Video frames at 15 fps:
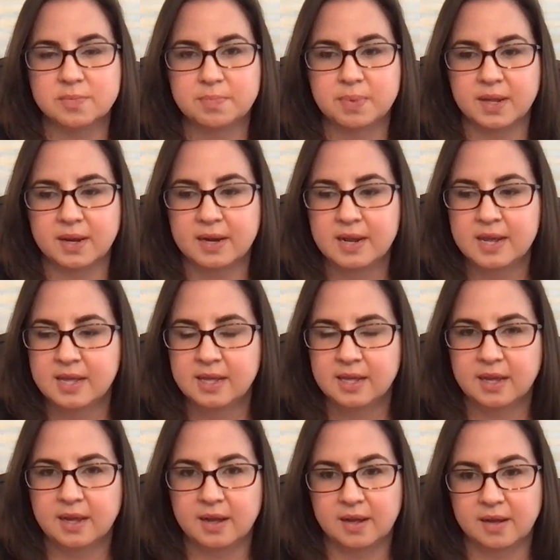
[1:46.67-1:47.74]
but
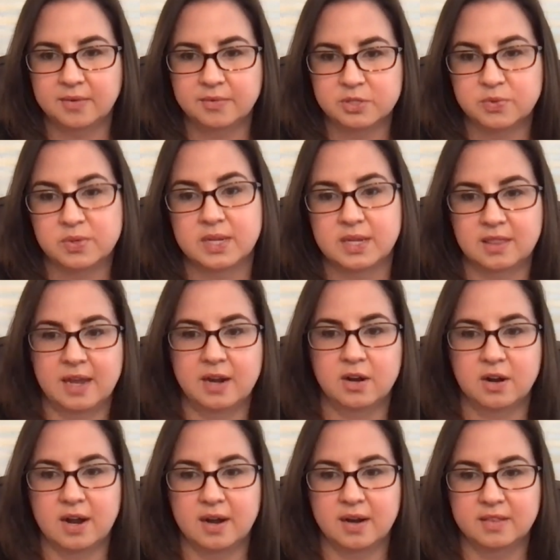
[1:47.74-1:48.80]
it was really there.